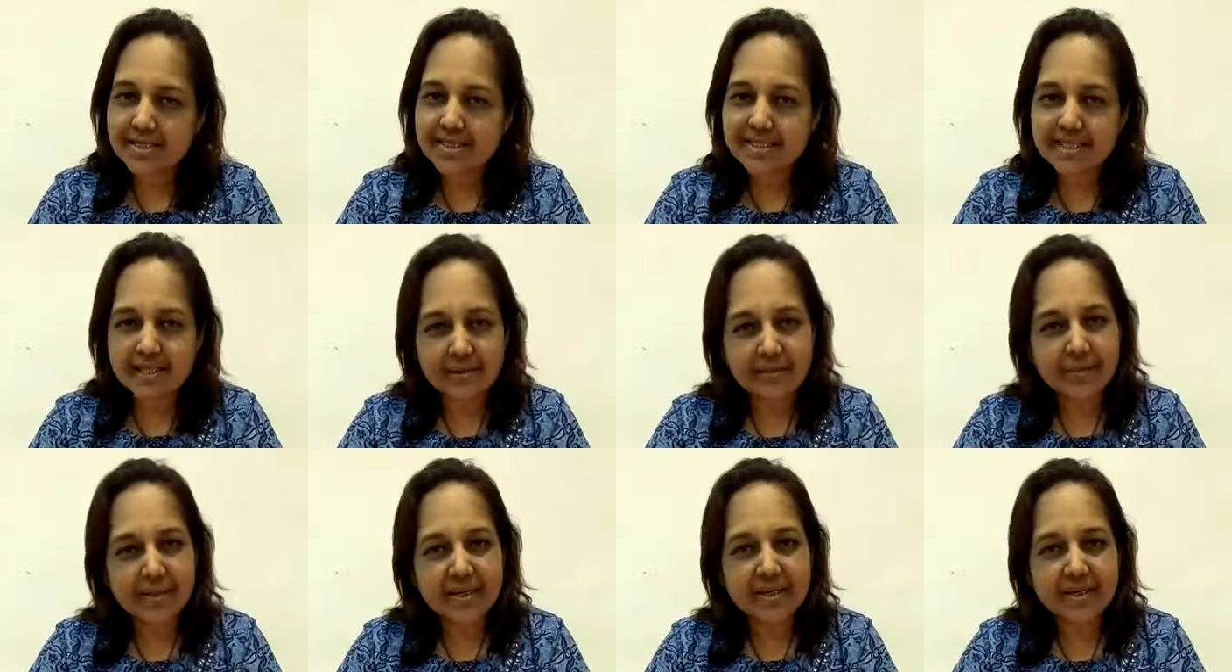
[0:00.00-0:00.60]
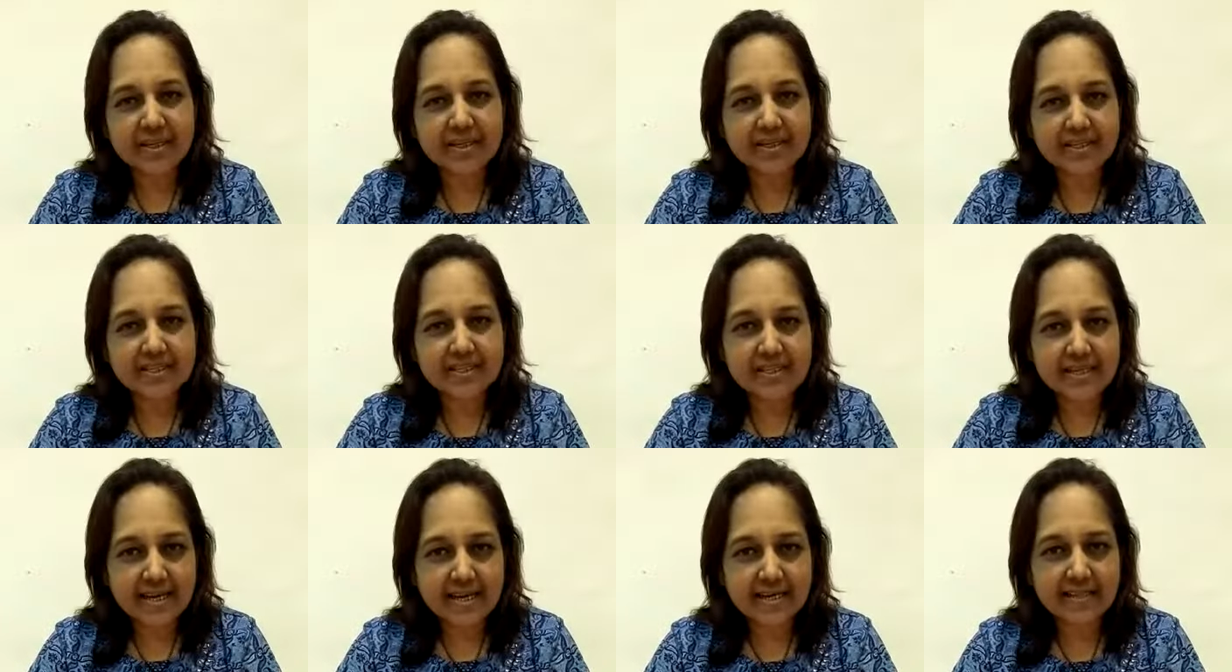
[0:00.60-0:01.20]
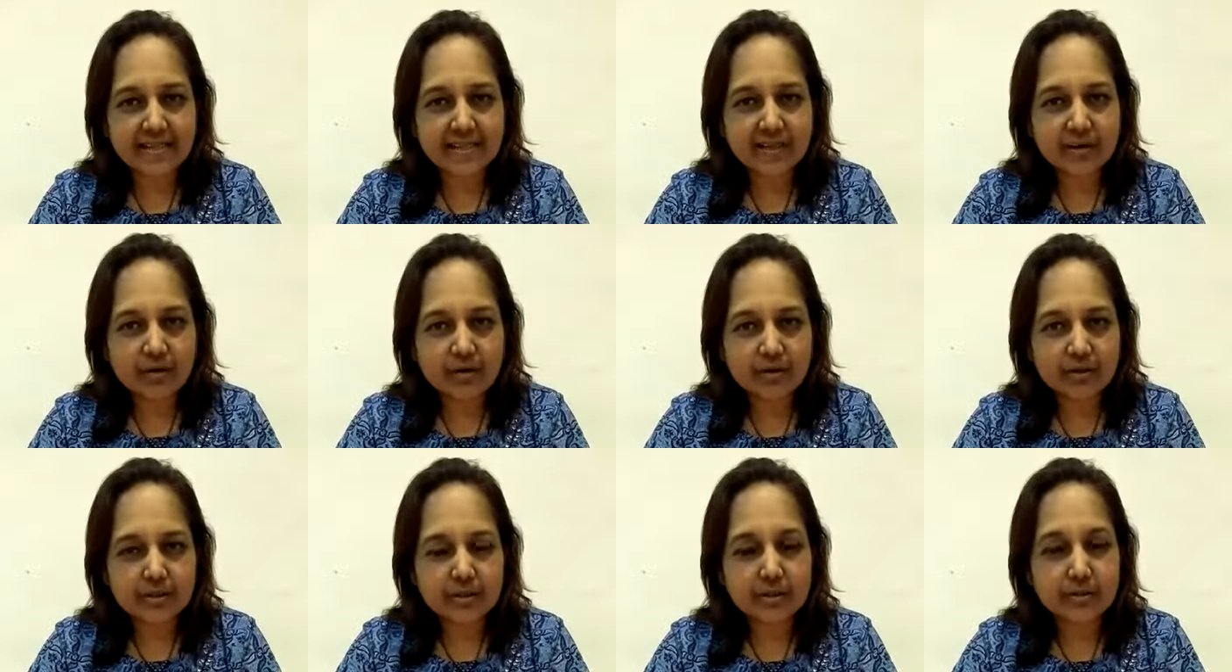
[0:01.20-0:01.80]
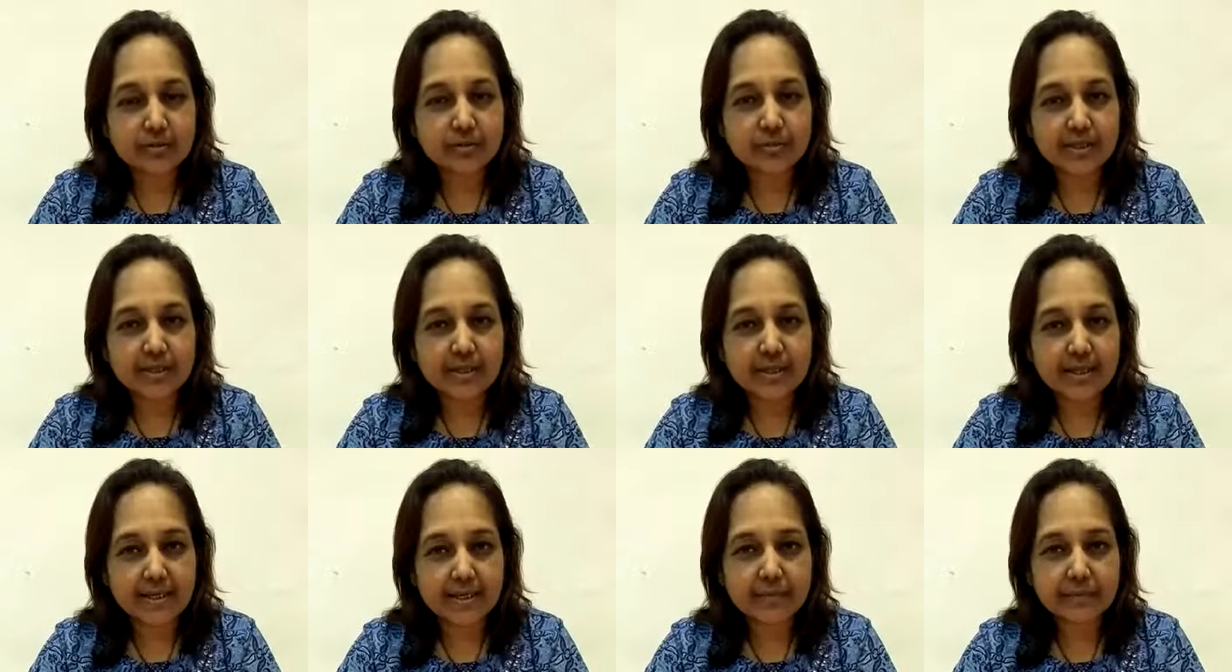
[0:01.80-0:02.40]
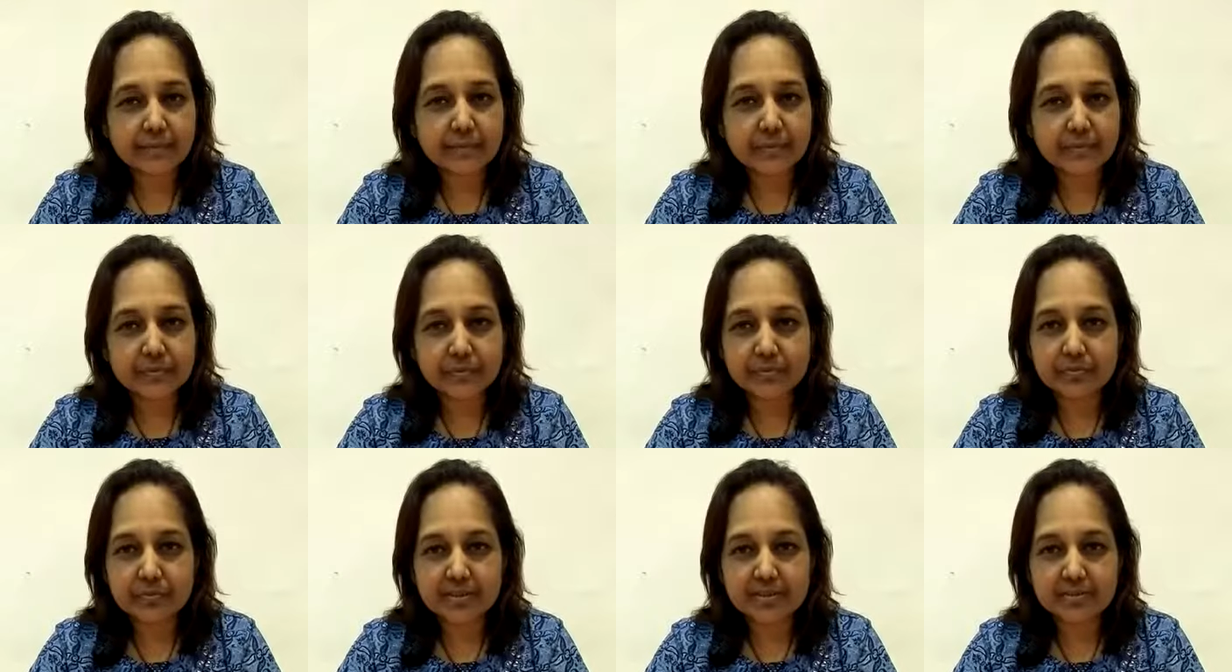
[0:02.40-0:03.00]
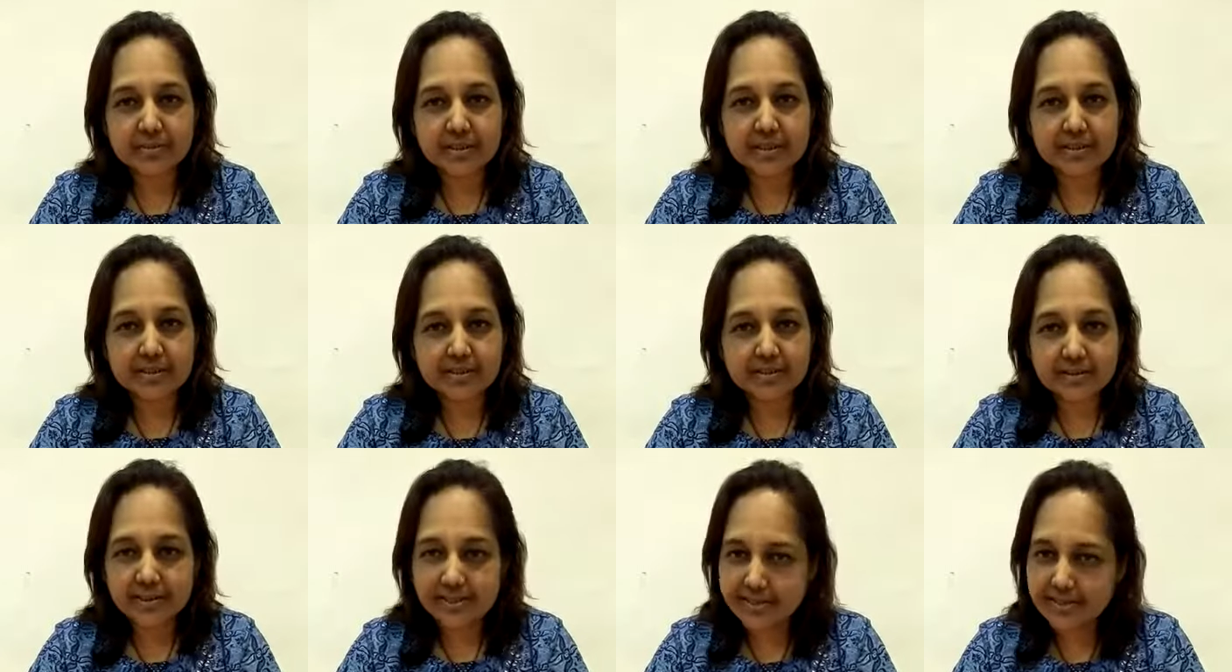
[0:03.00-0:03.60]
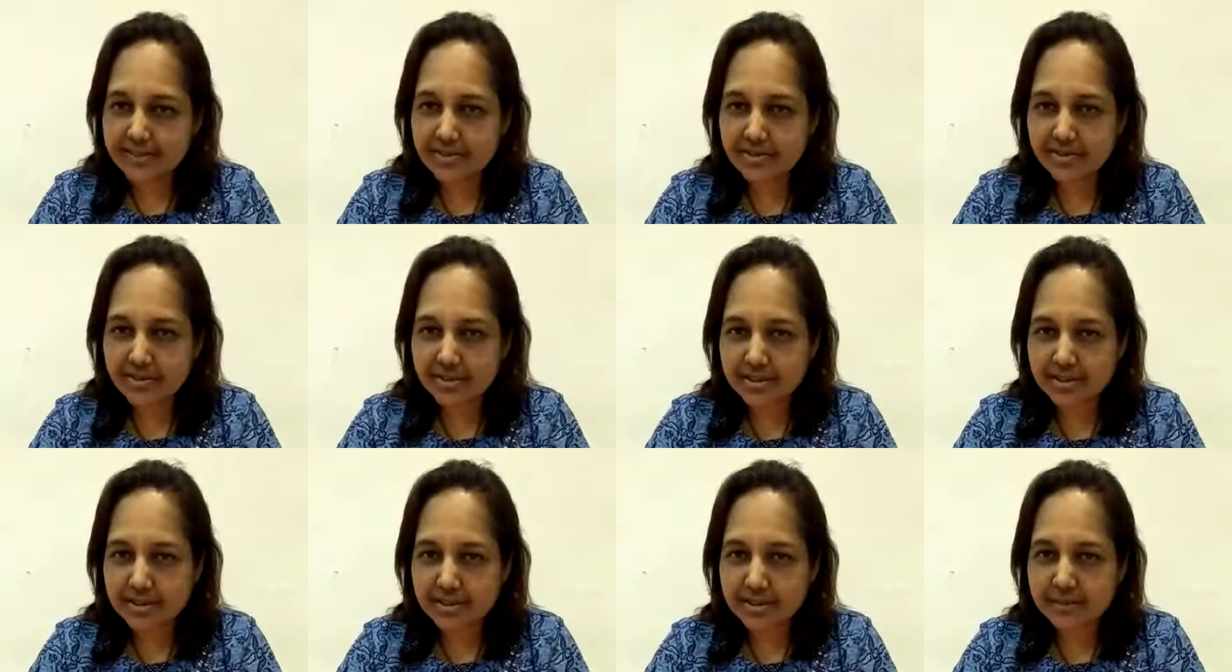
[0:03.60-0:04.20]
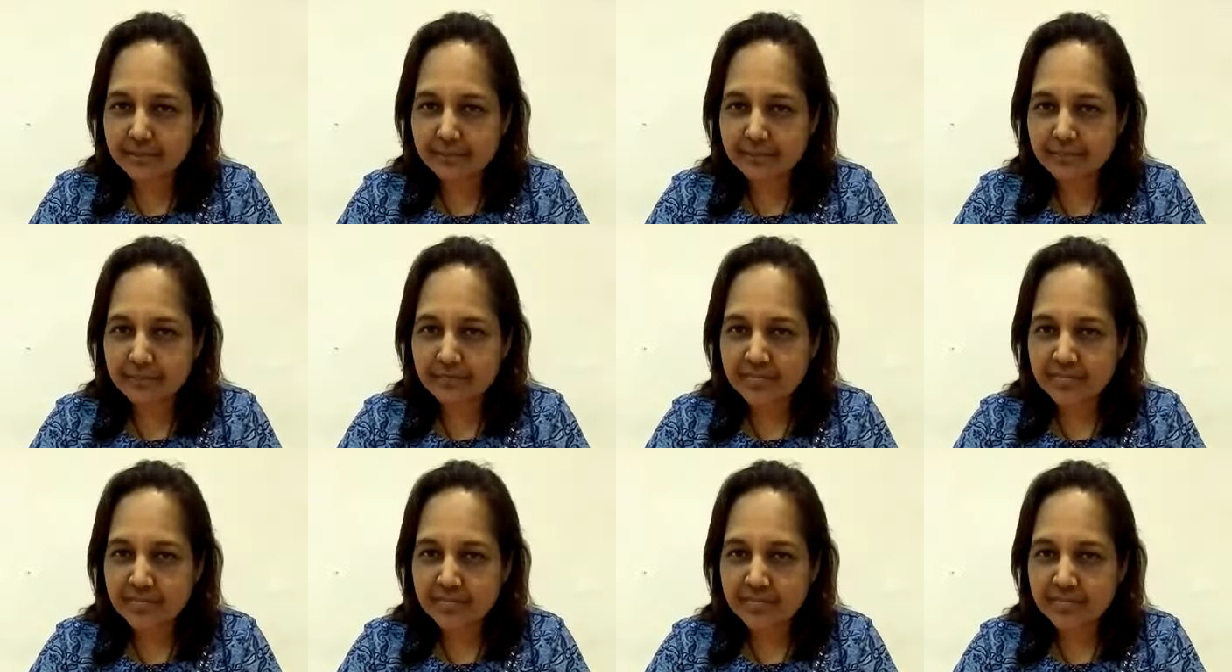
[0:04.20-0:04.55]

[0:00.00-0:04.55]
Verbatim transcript: Skimming and scanning also will help you to a greater extent.